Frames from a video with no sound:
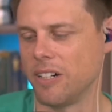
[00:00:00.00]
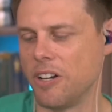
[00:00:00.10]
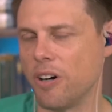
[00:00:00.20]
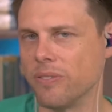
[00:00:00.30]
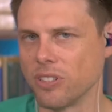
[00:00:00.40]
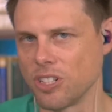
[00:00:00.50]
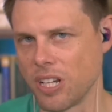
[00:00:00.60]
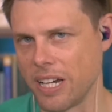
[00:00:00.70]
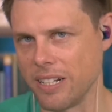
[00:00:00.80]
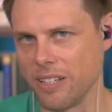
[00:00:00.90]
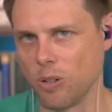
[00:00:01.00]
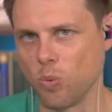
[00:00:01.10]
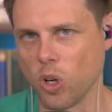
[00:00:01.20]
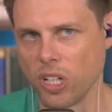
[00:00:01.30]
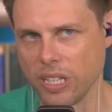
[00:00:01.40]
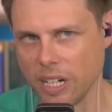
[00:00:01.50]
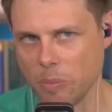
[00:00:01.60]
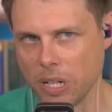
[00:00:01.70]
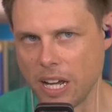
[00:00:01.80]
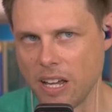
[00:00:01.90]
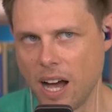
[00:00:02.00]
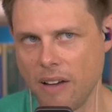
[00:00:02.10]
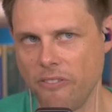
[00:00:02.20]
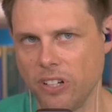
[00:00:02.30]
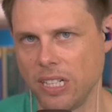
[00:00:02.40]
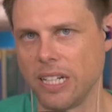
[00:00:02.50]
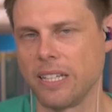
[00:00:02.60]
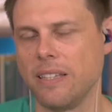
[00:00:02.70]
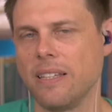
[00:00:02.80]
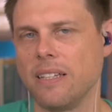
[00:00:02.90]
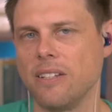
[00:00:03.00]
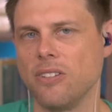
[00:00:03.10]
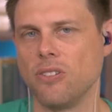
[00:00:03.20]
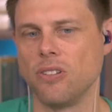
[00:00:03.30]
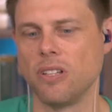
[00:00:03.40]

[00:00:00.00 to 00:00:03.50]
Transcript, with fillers: an oversight in the wording there, but I, I felt like the,